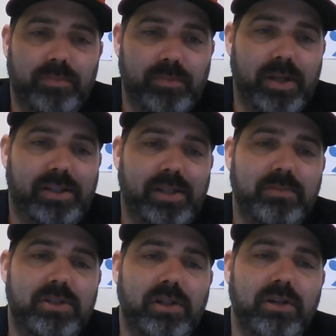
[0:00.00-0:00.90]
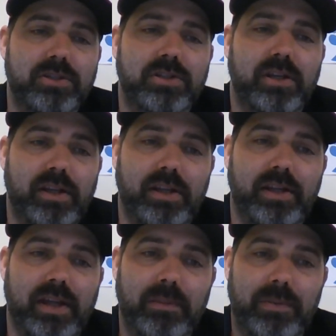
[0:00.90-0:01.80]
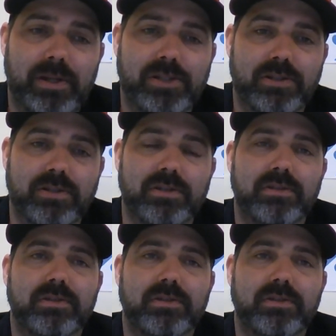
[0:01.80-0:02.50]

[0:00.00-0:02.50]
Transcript: a team starts hitting a pitcher,